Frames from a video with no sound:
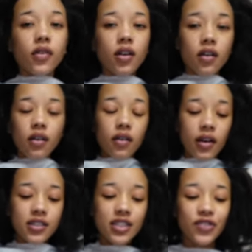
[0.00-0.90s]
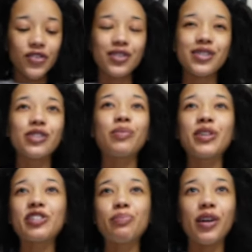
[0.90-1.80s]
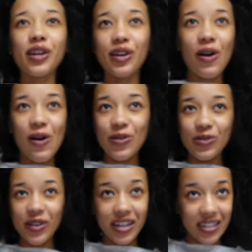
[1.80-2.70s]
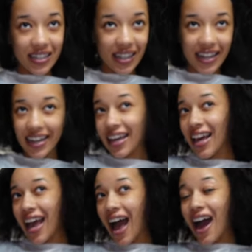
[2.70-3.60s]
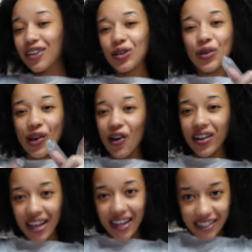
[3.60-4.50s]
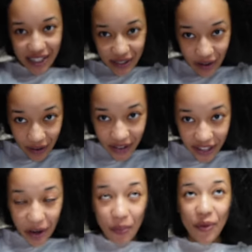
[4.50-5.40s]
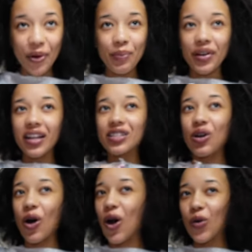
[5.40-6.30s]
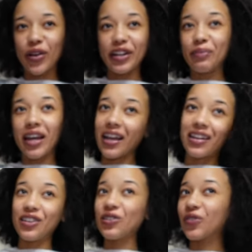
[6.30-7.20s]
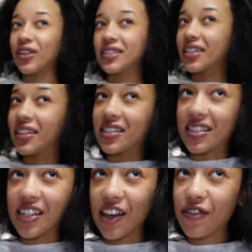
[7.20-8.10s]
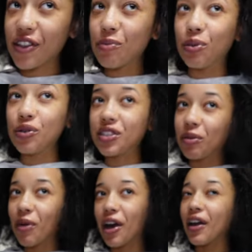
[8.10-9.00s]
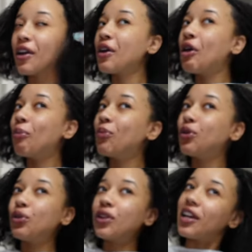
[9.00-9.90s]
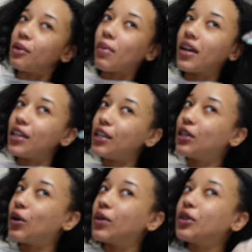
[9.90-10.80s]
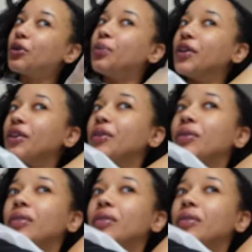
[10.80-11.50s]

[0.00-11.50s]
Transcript: Uh, I just feel so much better already. Like, I know y'all can't tell on camera, but it's already making a difference, and it's definitely boosting my mood and my ego a little bit